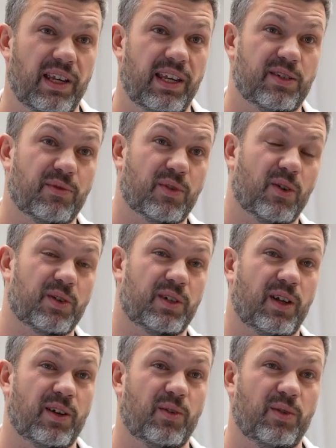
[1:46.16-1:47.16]
is, of course,
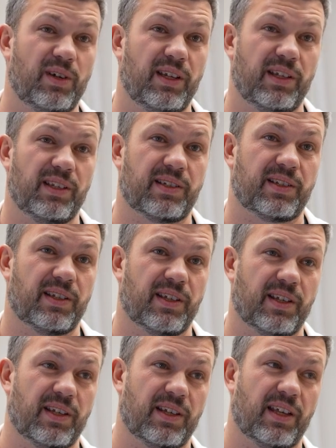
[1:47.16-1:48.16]
not only this
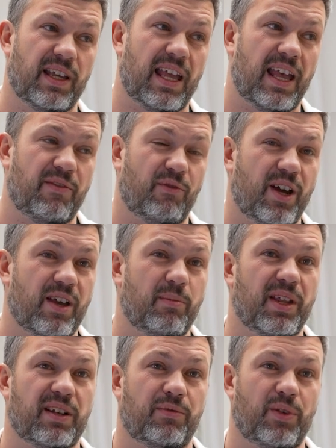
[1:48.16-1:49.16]

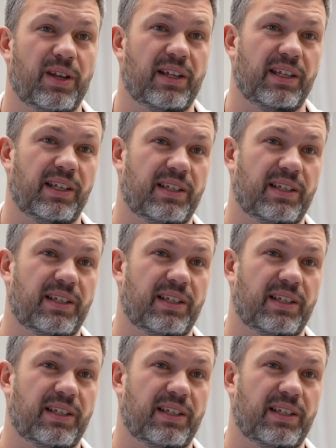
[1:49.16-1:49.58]
environmental friendly